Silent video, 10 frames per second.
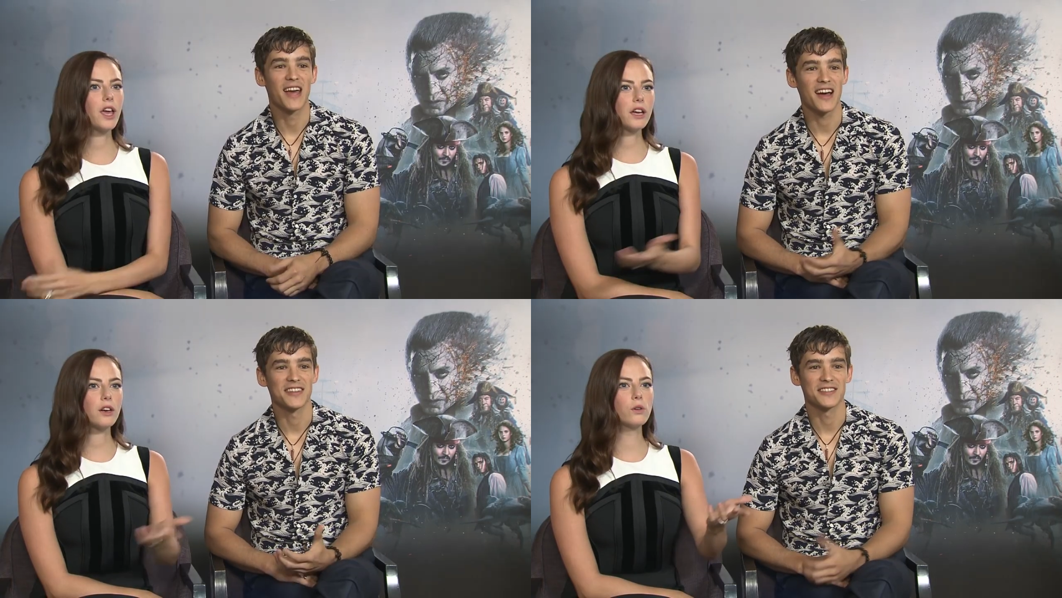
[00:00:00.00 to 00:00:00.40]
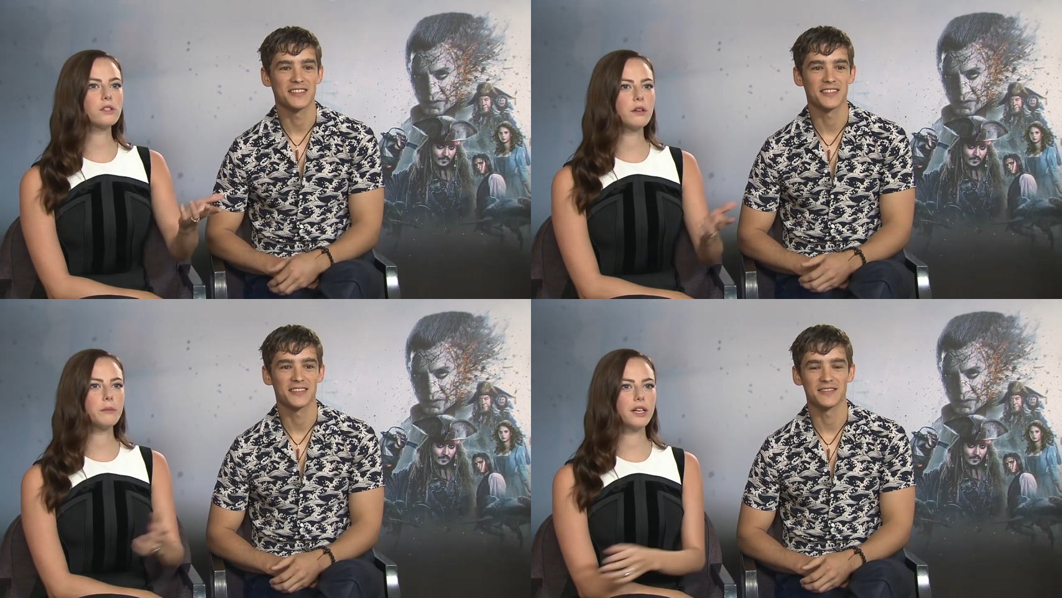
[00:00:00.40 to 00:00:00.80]
Speaker 1: yeah, like, can
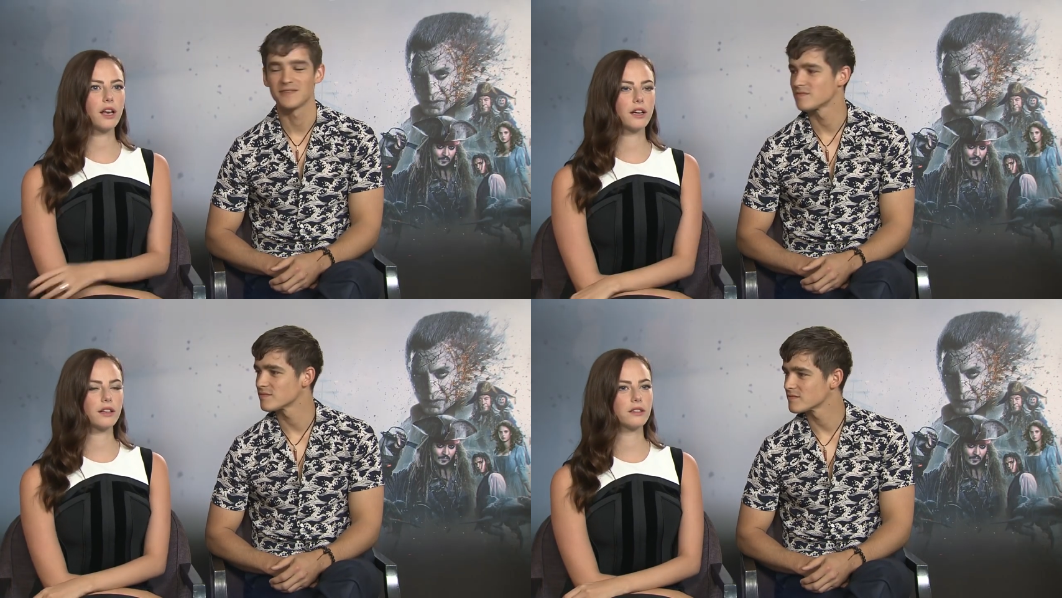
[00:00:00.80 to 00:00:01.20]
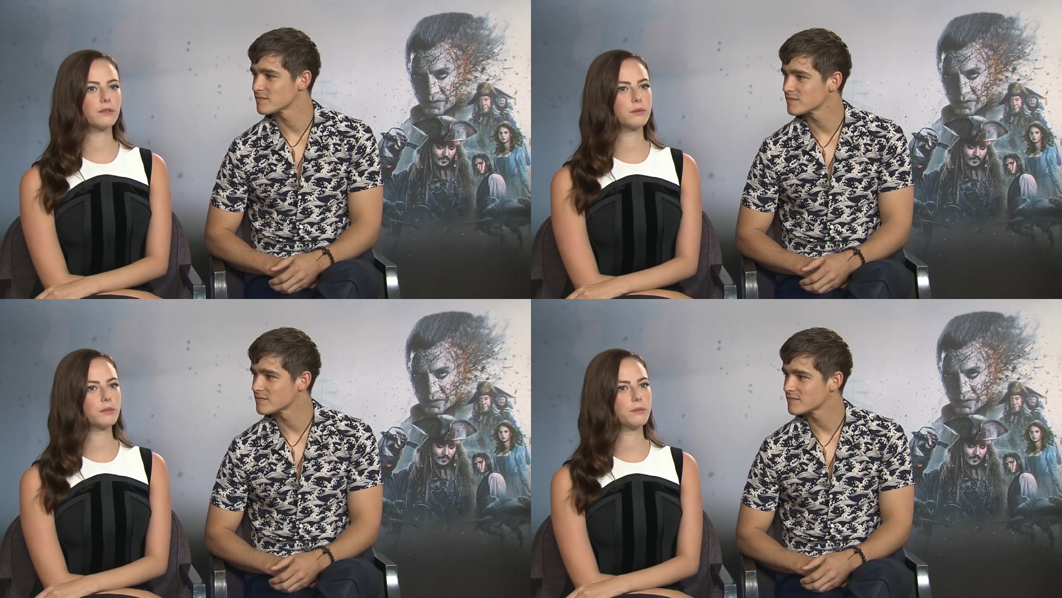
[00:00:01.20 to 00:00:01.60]
also mean
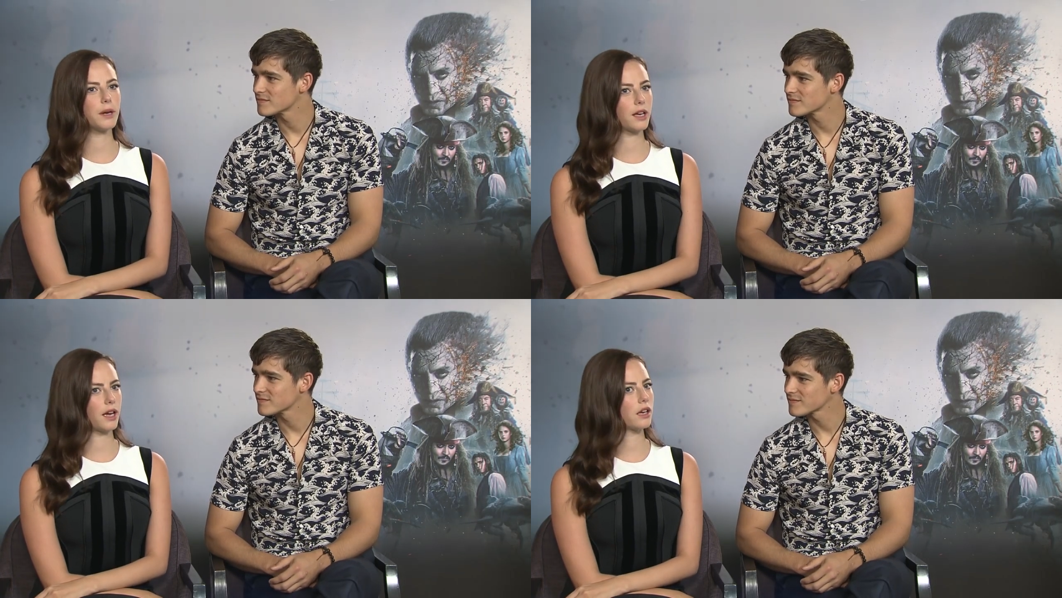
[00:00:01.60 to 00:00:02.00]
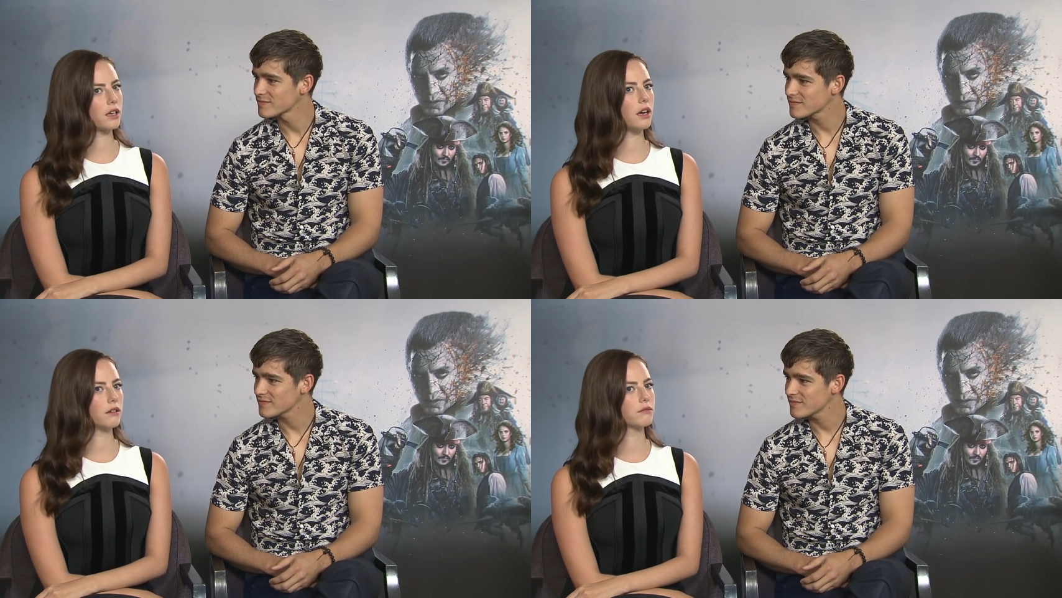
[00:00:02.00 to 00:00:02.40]
like, but
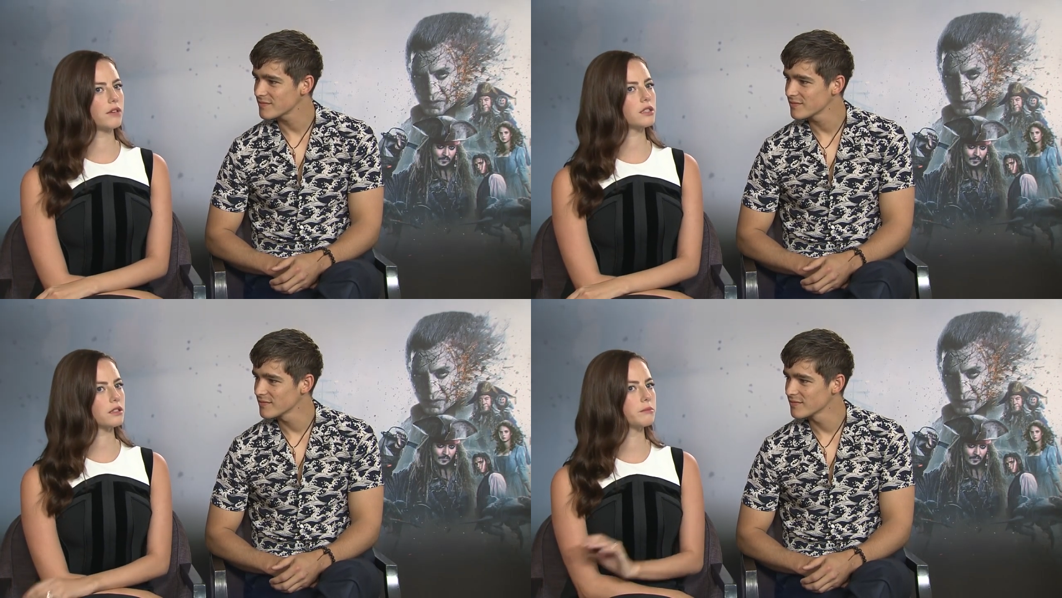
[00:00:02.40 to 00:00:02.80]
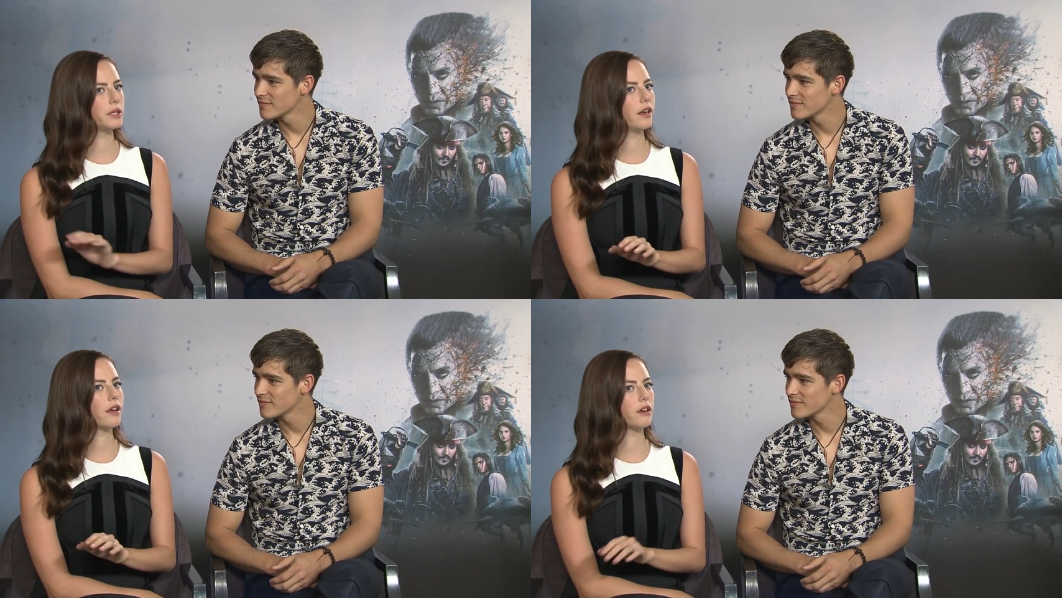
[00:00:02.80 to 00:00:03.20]
gas can be
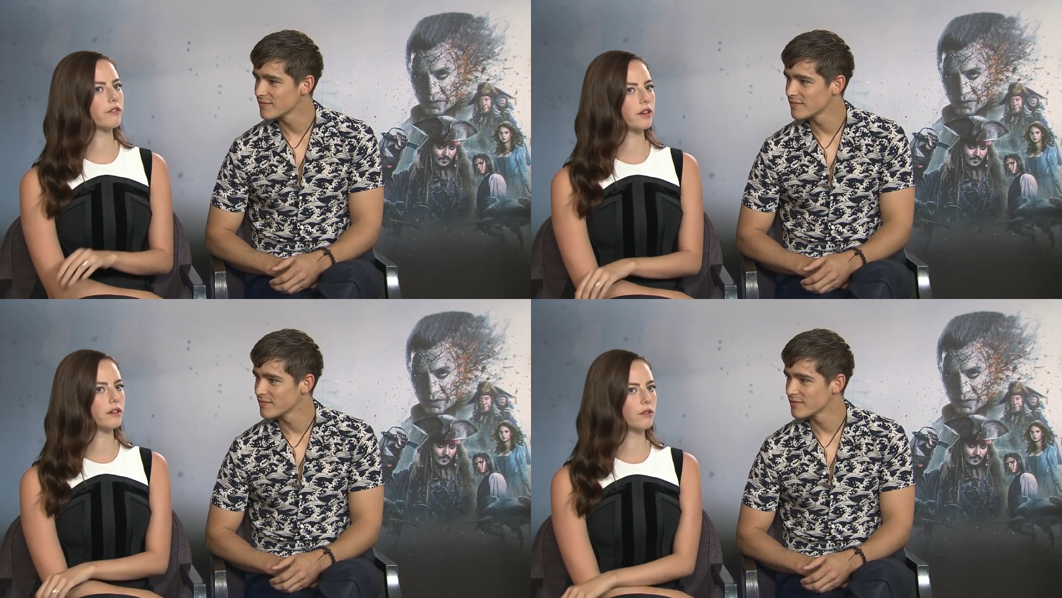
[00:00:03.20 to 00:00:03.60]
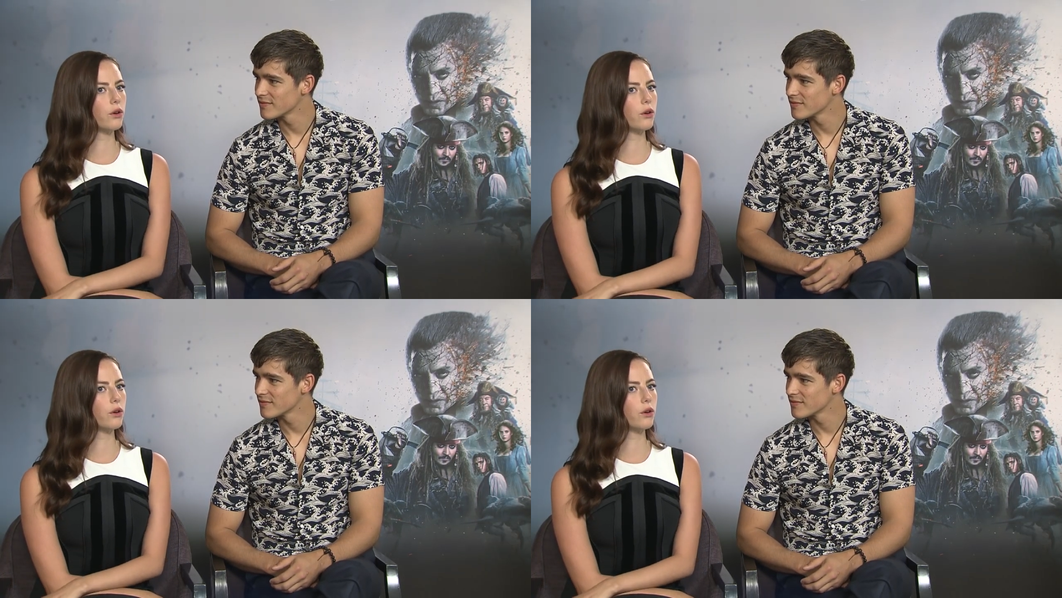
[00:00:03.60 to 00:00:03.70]
negative yeah, like